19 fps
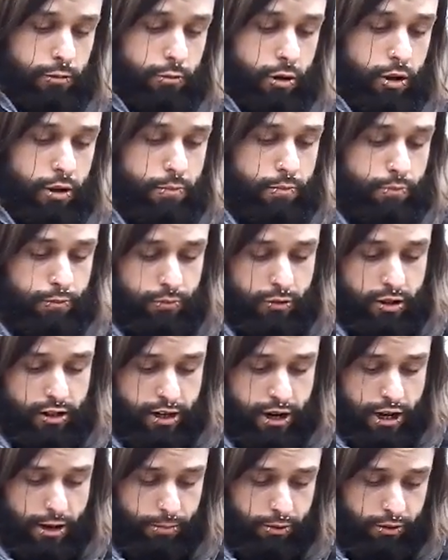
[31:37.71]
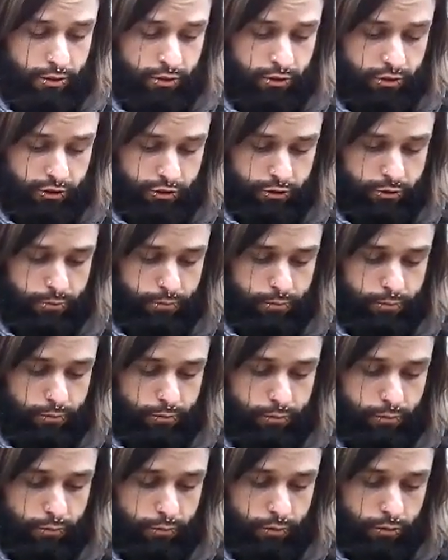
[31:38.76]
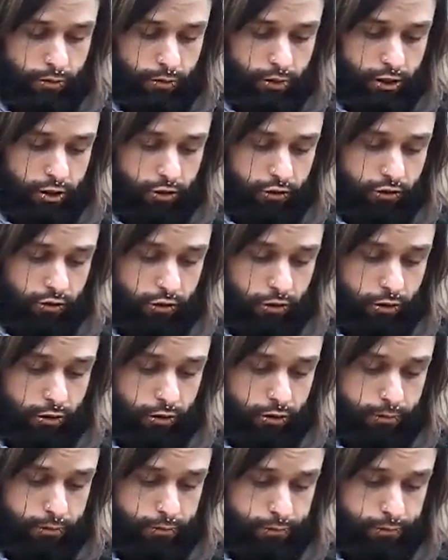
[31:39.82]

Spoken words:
But it happens, like you saw.